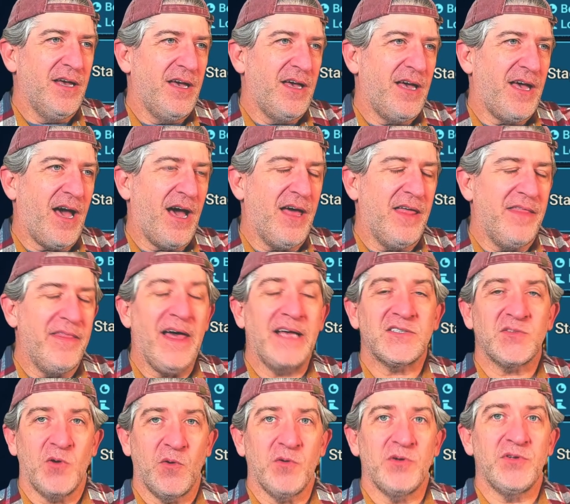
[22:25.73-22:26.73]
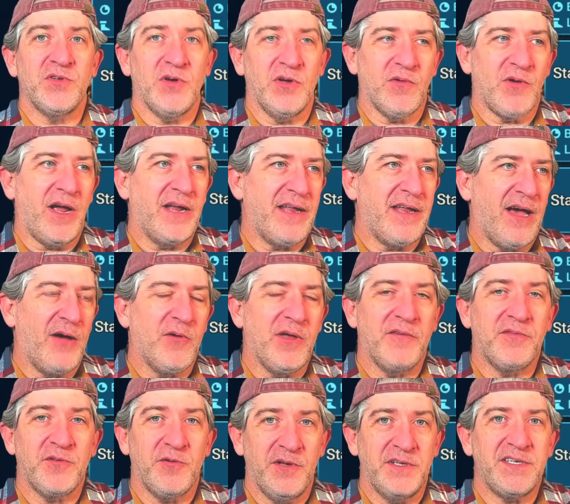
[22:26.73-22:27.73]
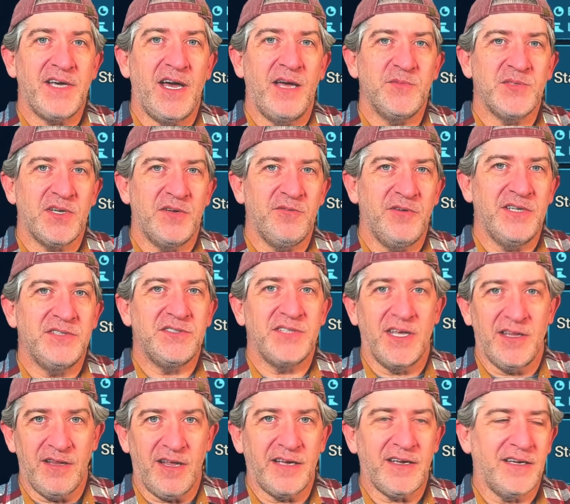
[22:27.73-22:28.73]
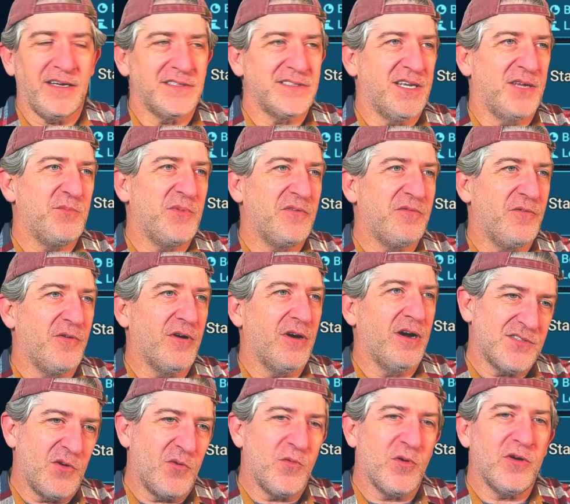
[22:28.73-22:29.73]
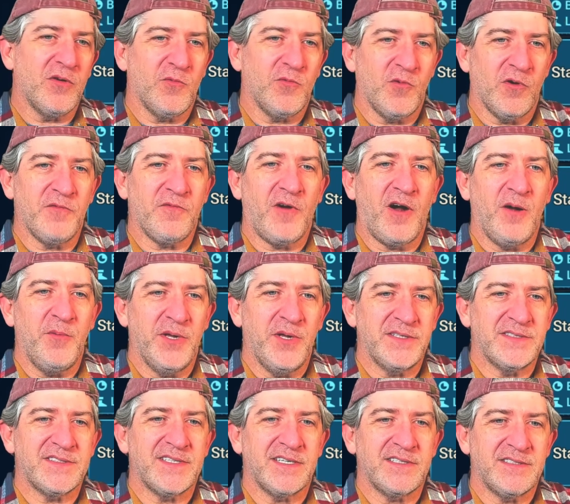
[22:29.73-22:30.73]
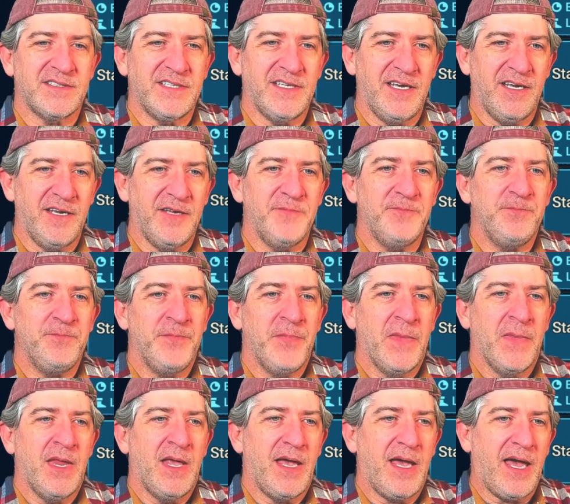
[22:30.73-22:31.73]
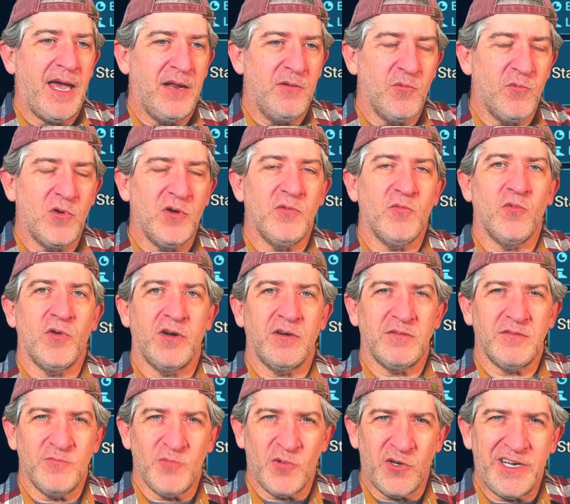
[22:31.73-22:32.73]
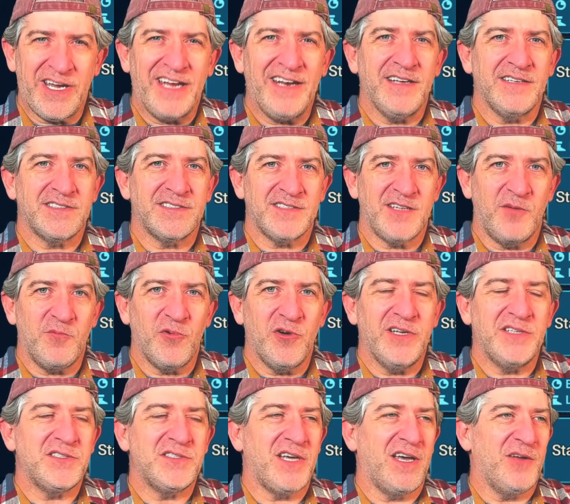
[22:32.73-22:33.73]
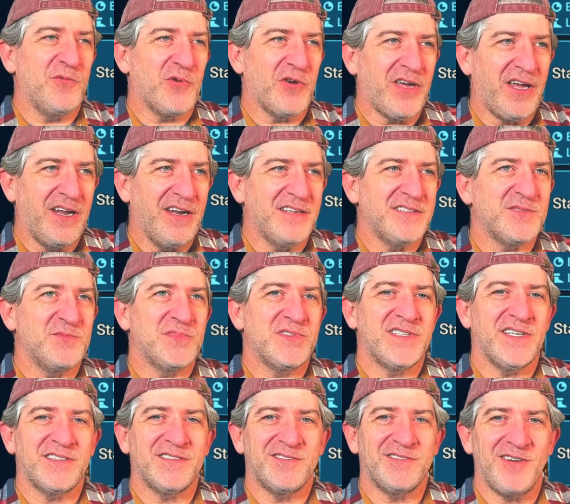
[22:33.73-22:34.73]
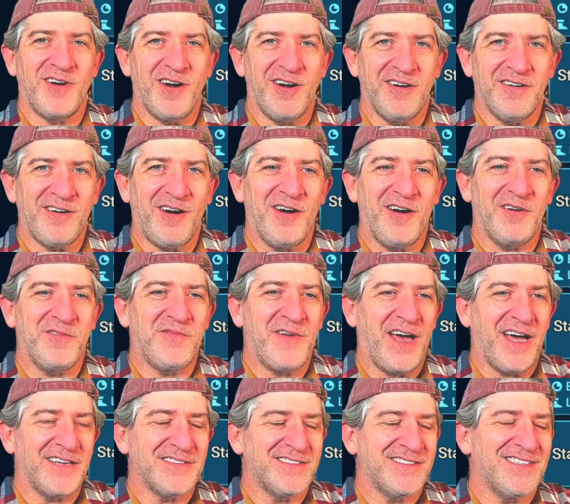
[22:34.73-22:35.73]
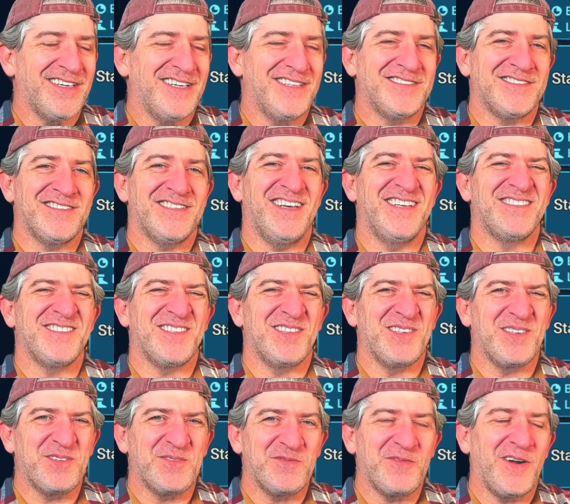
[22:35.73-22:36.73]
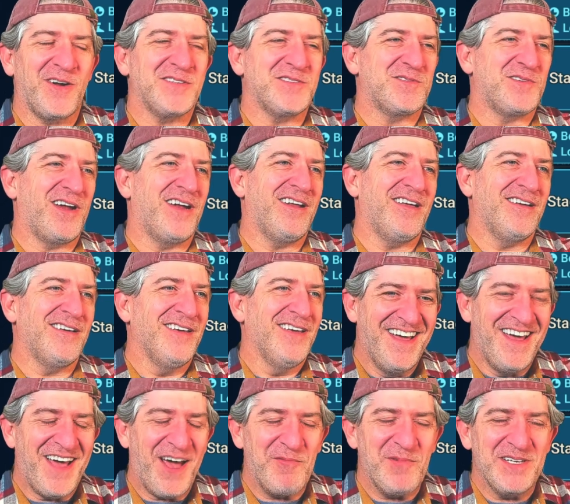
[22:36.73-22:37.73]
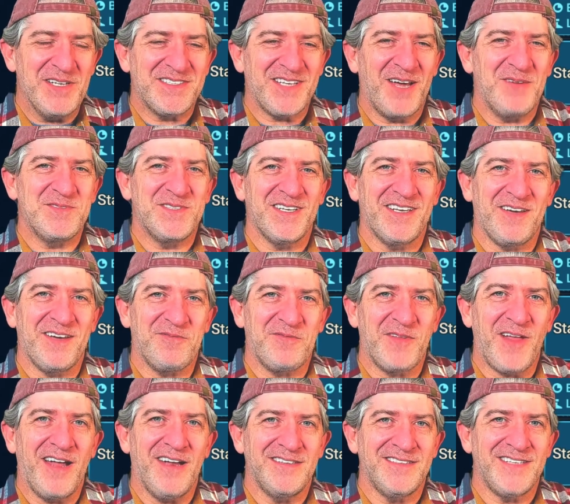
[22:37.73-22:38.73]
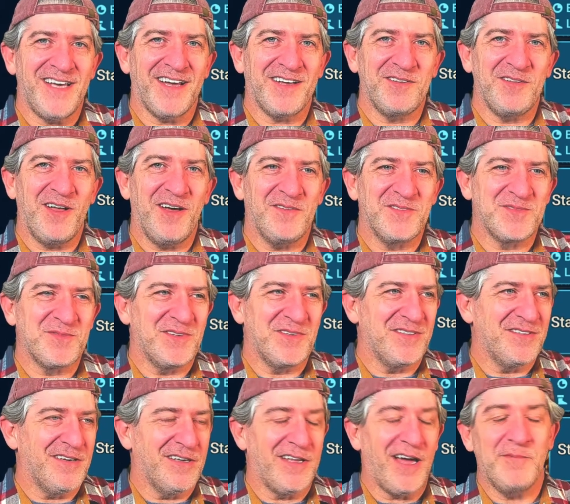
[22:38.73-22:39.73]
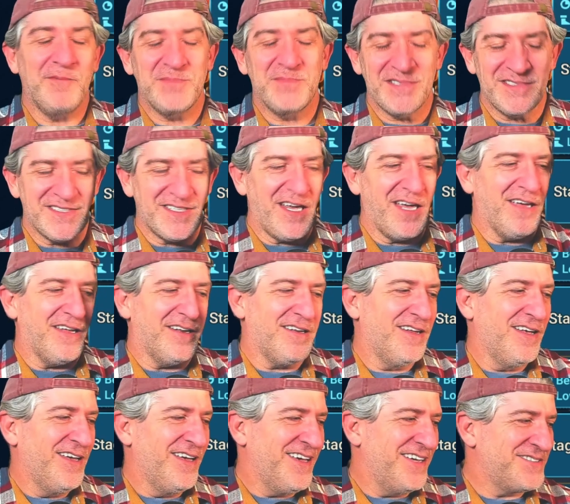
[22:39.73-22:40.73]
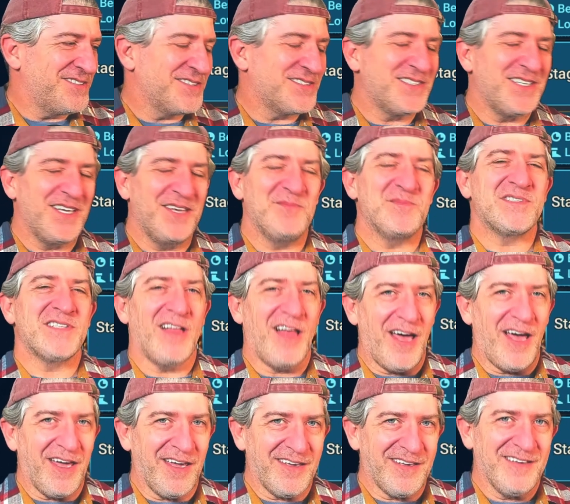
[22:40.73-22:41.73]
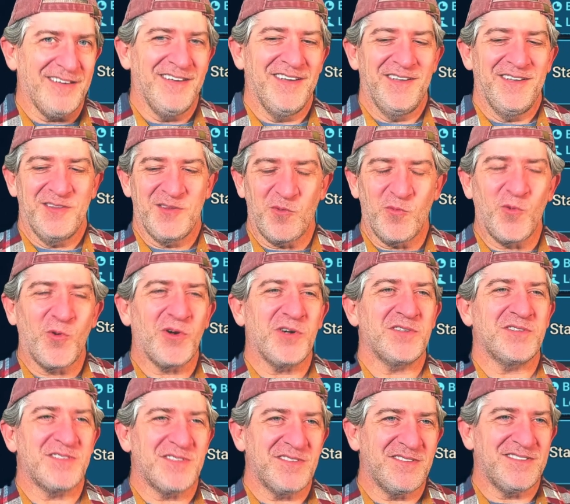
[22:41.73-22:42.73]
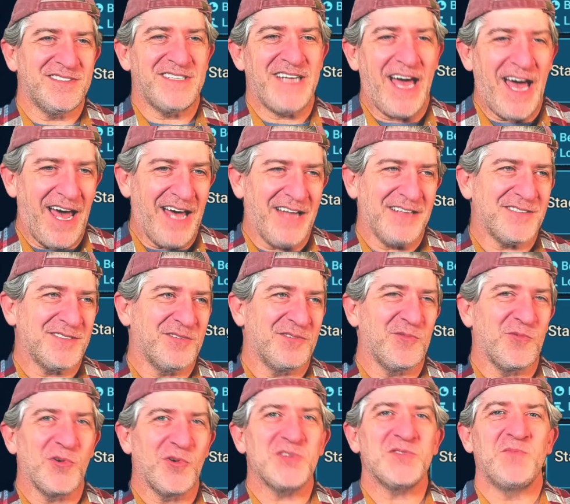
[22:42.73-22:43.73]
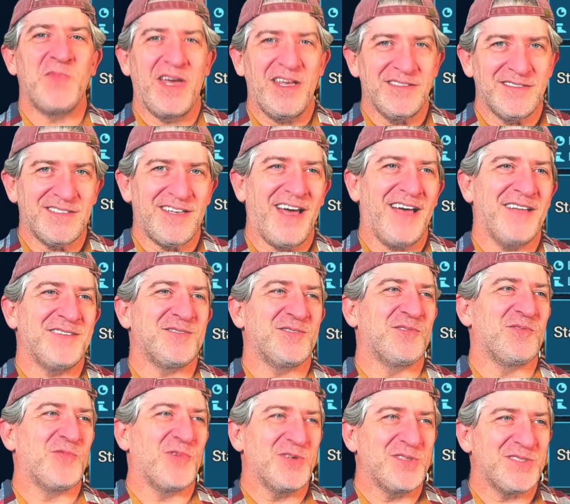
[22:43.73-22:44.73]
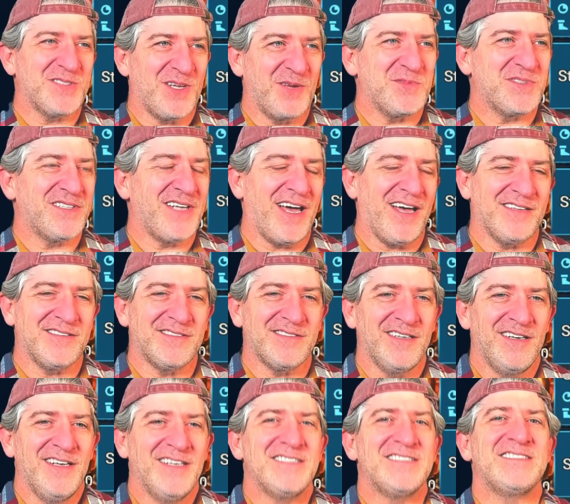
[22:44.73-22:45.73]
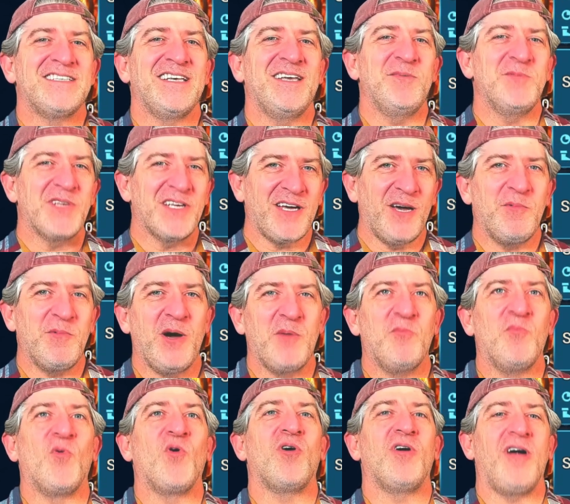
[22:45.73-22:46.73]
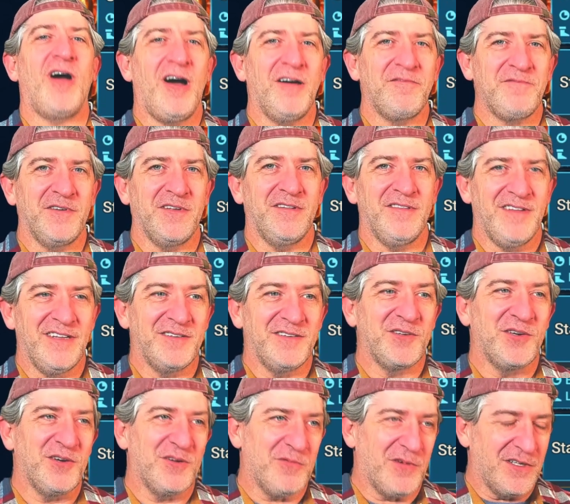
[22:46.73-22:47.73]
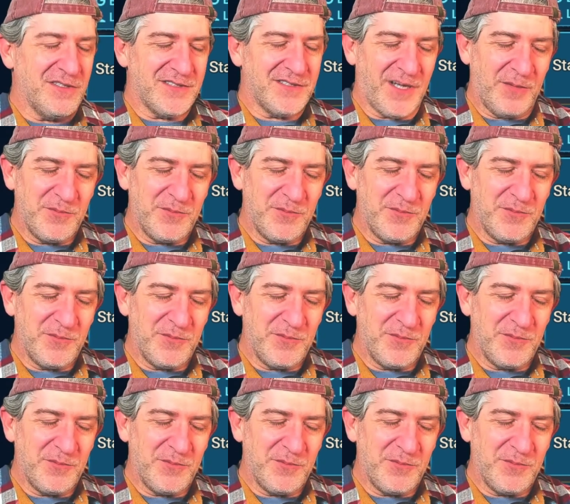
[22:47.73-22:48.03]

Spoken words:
And that's what we're doing right now. We have 3 times on regen, like I said before. But we're farming 16, and we're getting some regen. We're getting some 6-star artifacts. It's a little frustrating. How many times do you get flat attack gloves when you're doing it? I'm just saying. It just seems like the worst stats or the worst main stats or the worst substats seem to come up more often than good ones.